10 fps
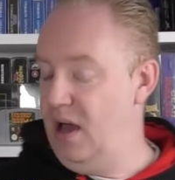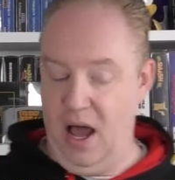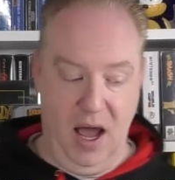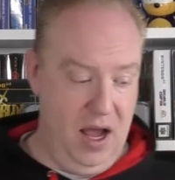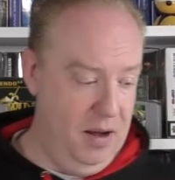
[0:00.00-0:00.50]

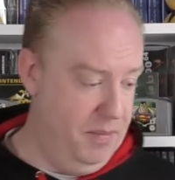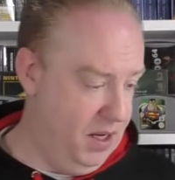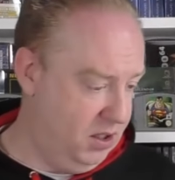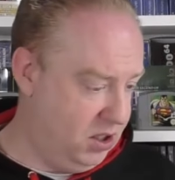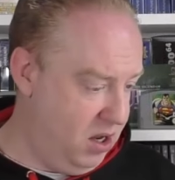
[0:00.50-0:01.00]

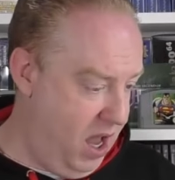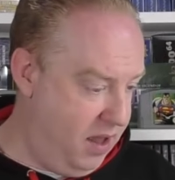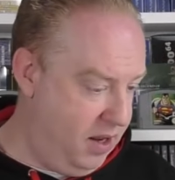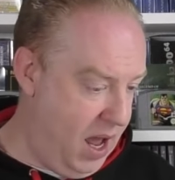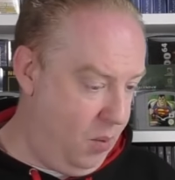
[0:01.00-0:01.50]
So
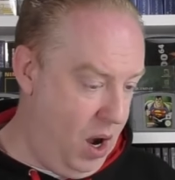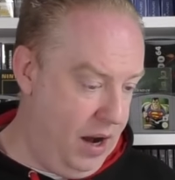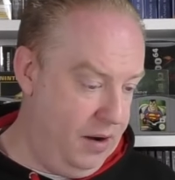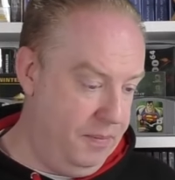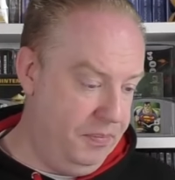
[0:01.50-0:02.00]
yeah, that
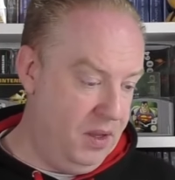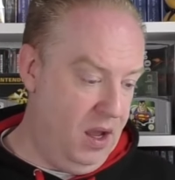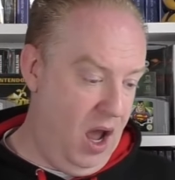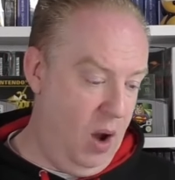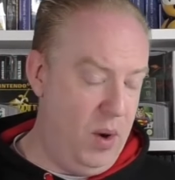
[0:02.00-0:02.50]
one,
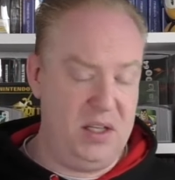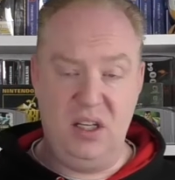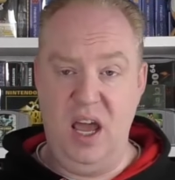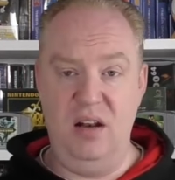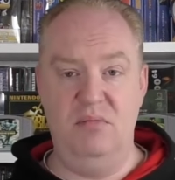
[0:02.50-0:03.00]
once
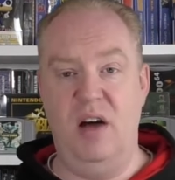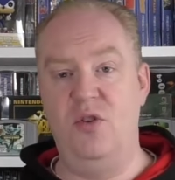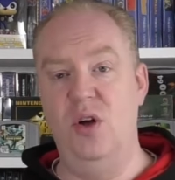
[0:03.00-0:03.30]
again, I've